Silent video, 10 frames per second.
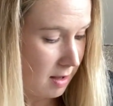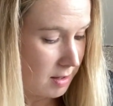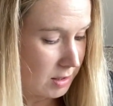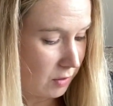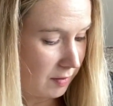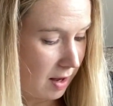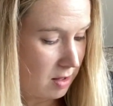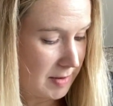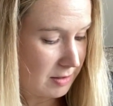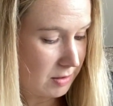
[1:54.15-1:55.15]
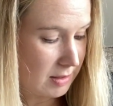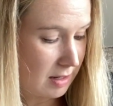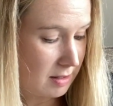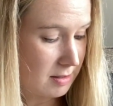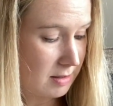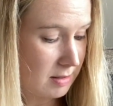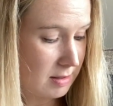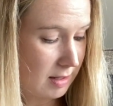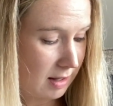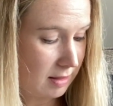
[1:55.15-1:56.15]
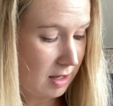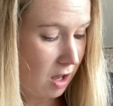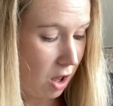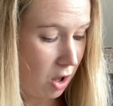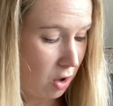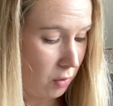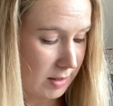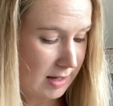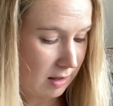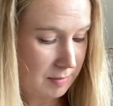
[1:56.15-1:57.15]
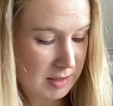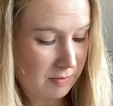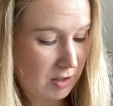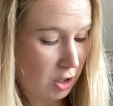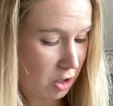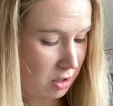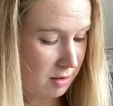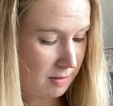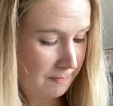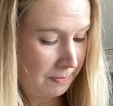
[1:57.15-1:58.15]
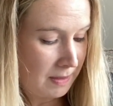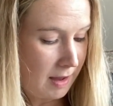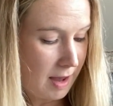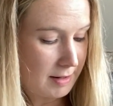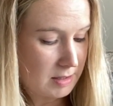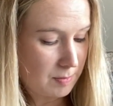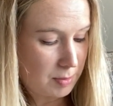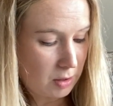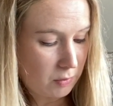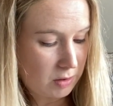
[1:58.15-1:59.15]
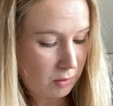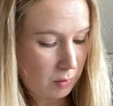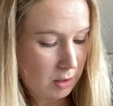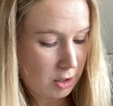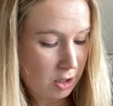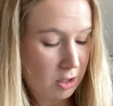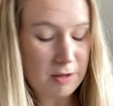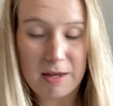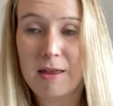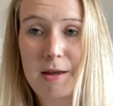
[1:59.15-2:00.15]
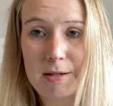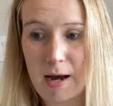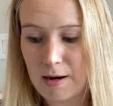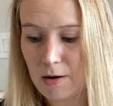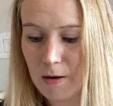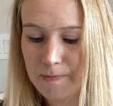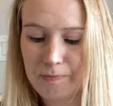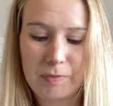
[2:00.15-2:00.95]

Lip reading: So for Elemental Studies, to get the O, it's Element of the Earth, and it's a book with the word Earth in the title.